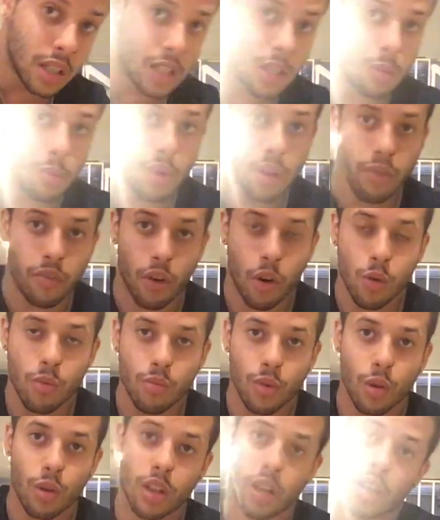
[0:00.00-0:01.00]
to be foam
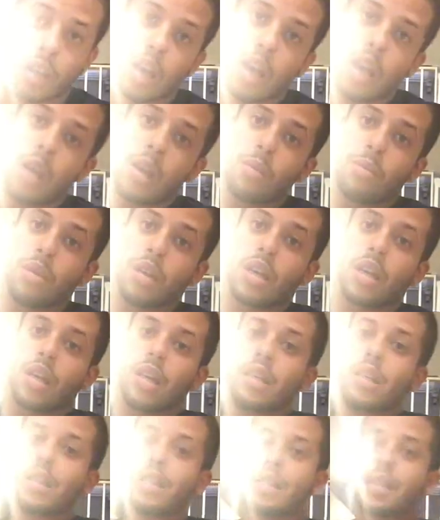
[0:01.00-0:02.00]
rolling,
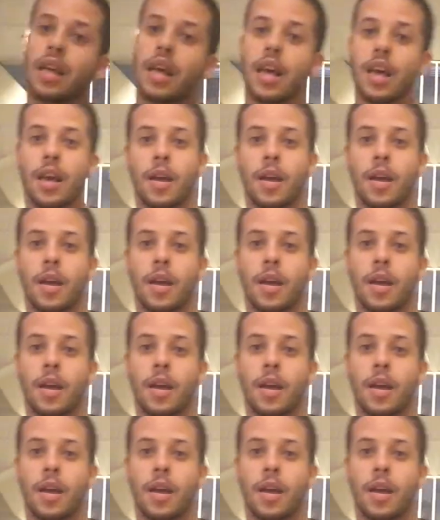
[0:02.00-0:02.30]
because